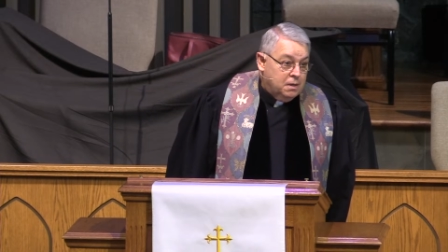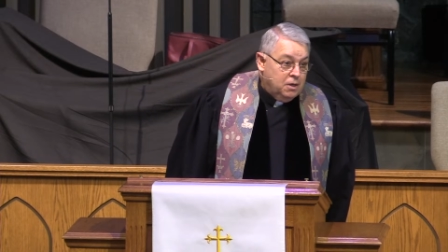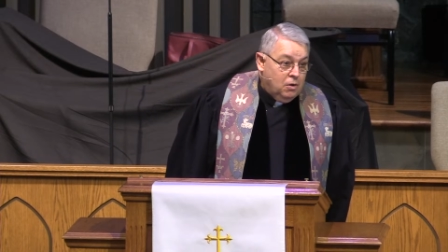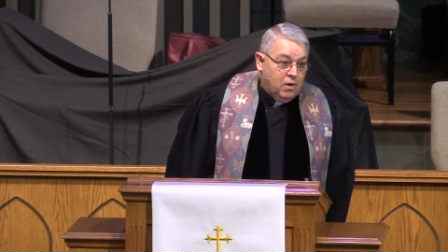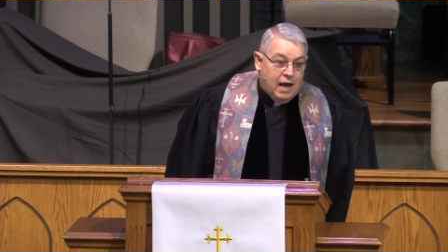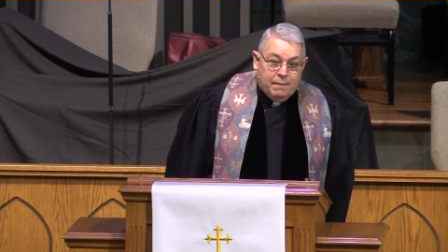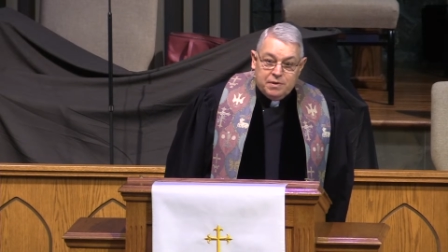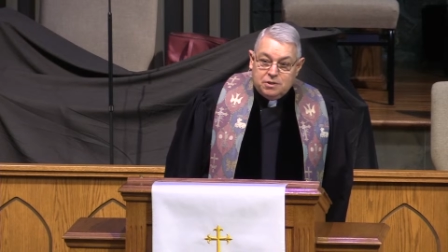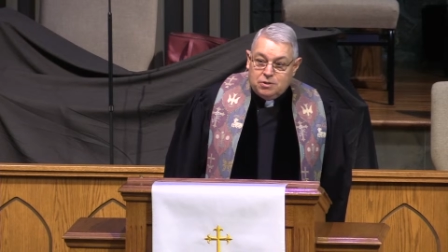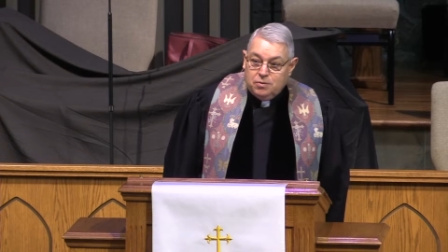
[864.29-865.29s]
you know what
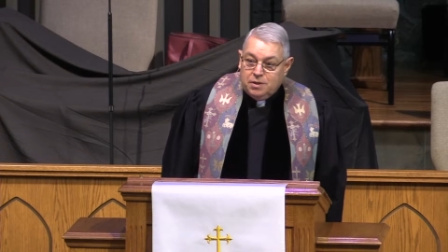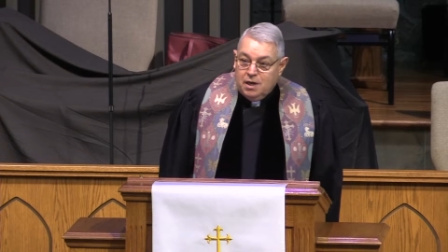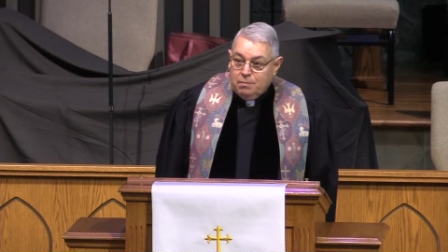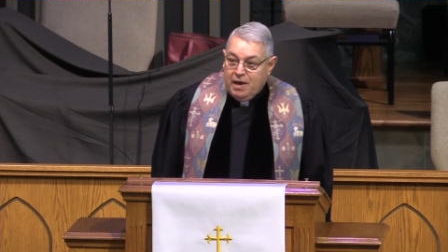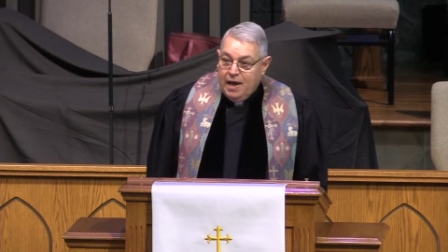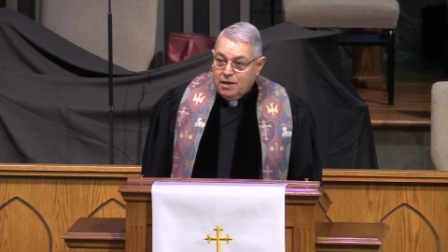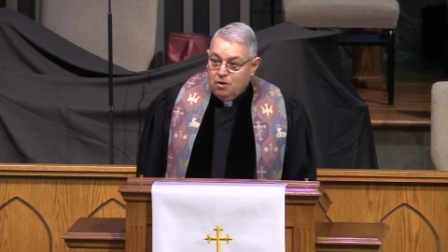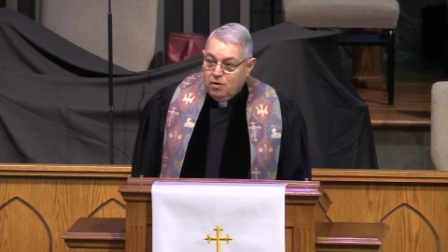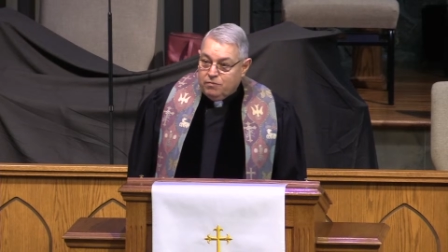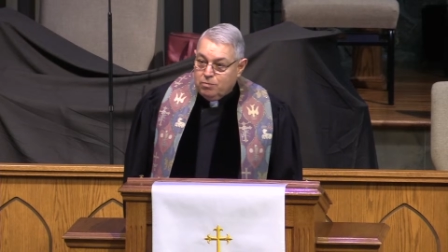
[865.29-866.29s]
happens to a young man
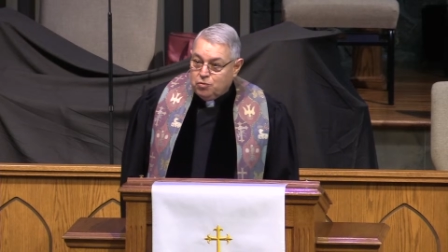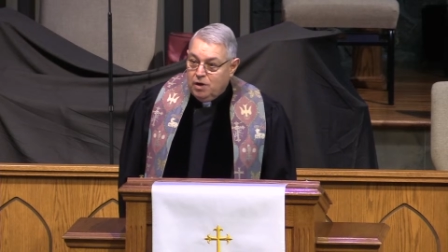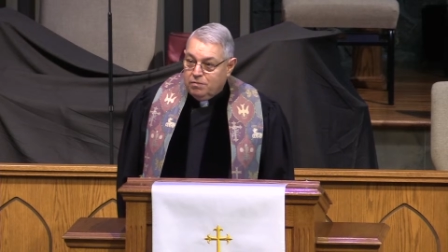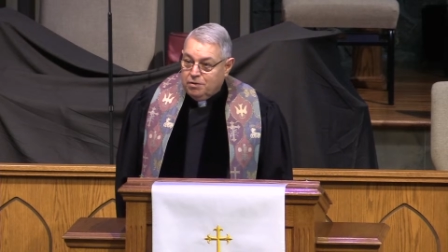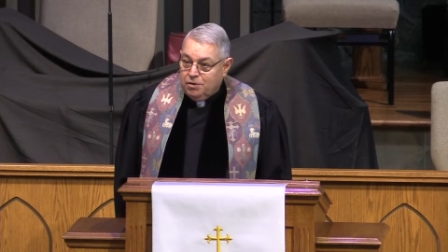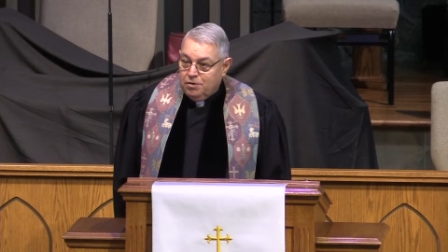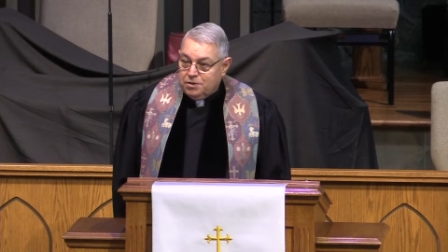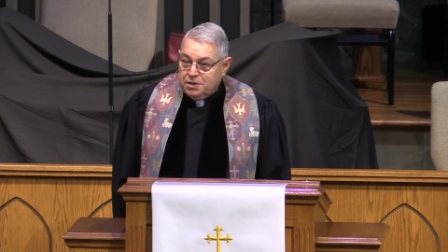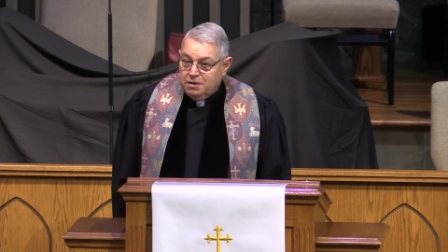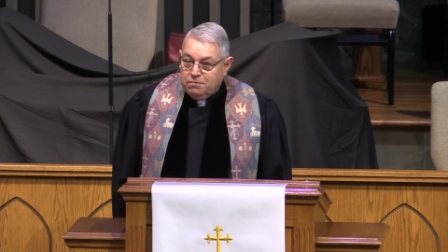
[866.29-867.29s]
going from 12 to
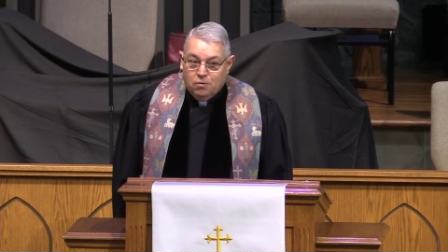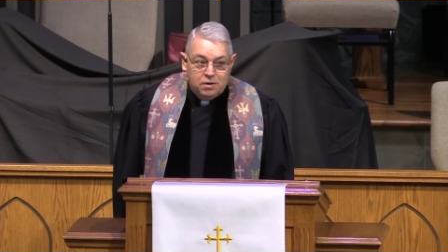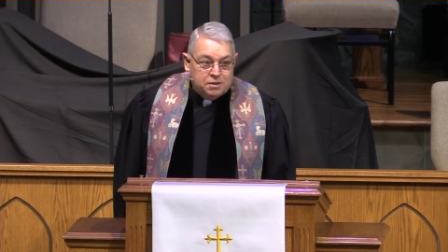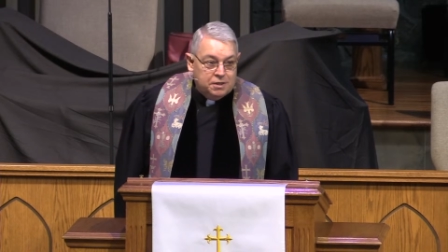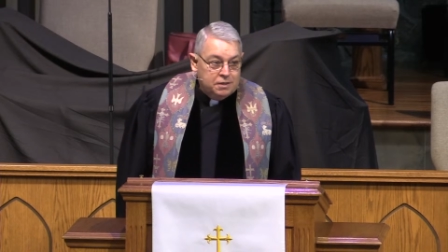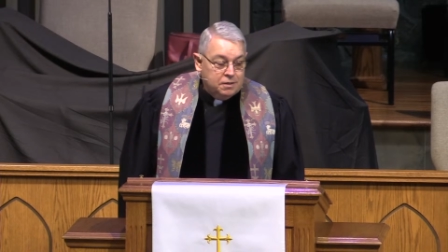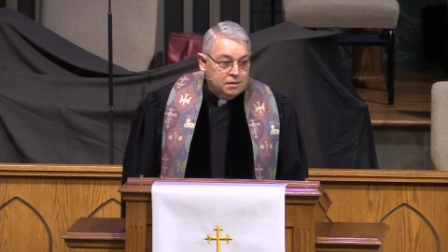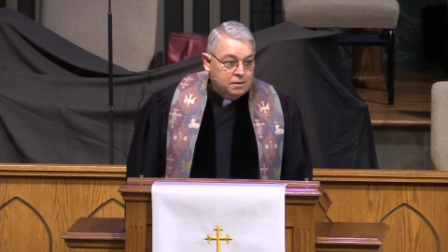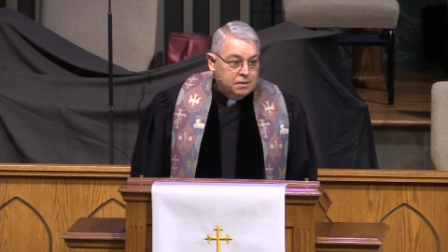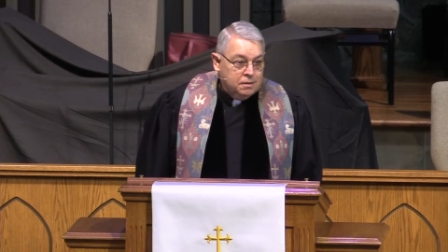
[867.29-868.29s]
13, 14?
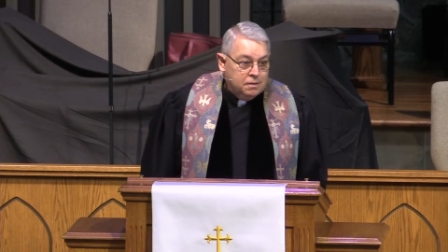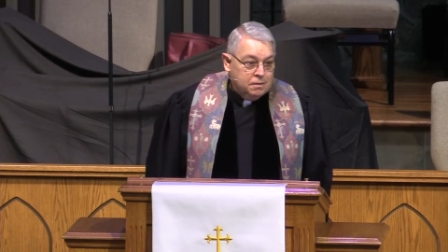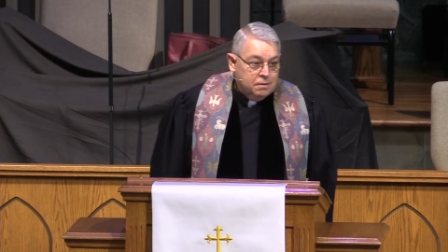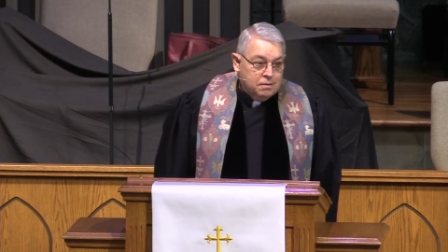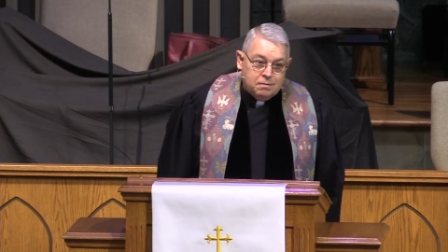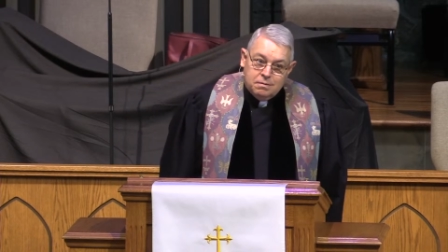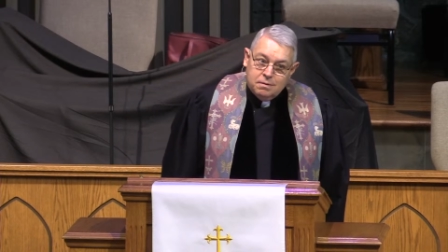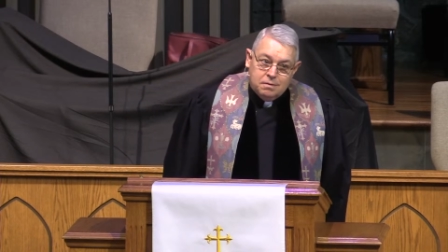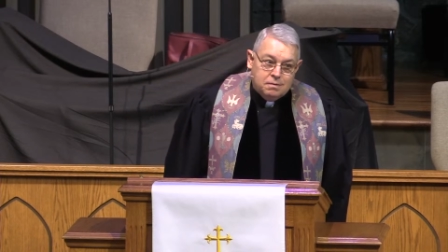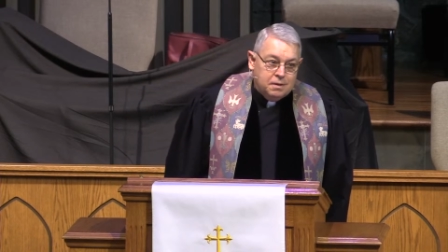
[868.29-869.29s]

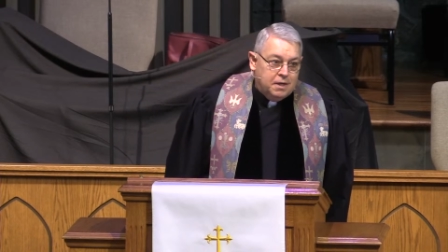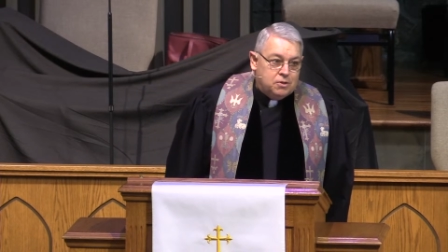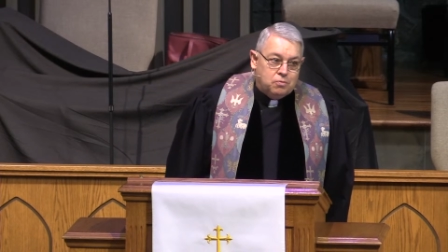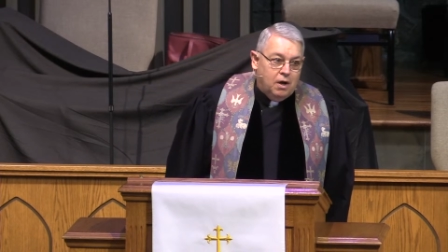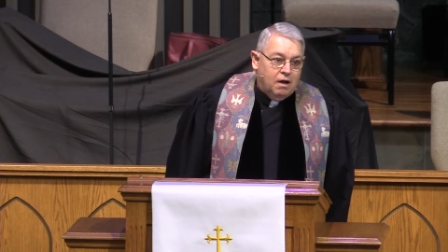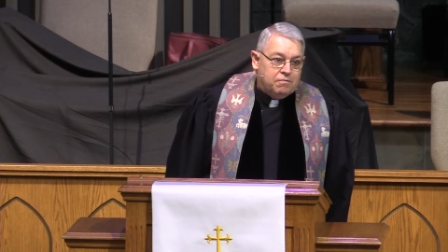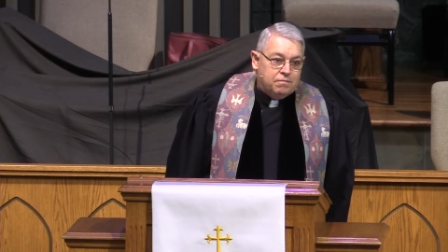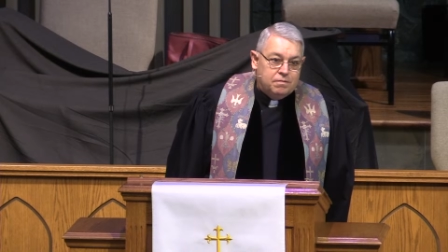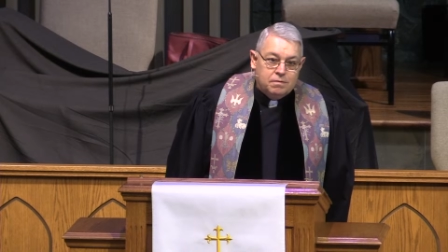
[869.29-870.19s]
It's rough.